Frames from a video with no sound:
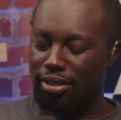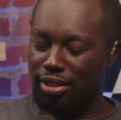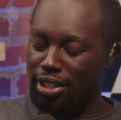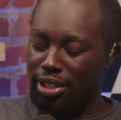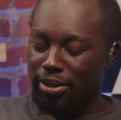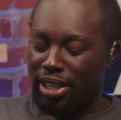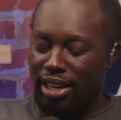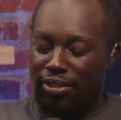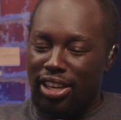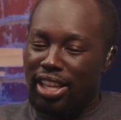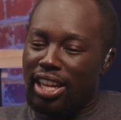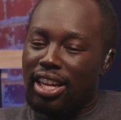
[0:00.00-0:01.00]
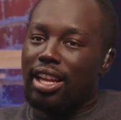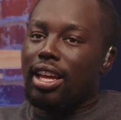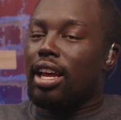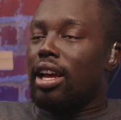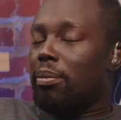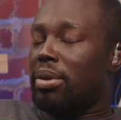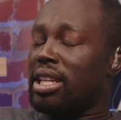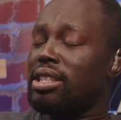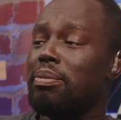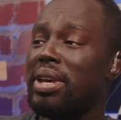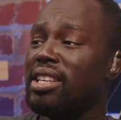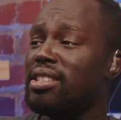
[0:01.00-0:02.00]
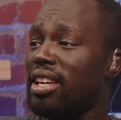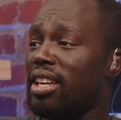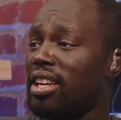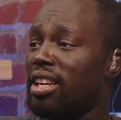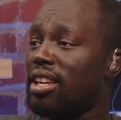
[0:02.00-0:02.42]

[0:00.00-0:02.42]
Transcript: doing and everything. But that's amazing.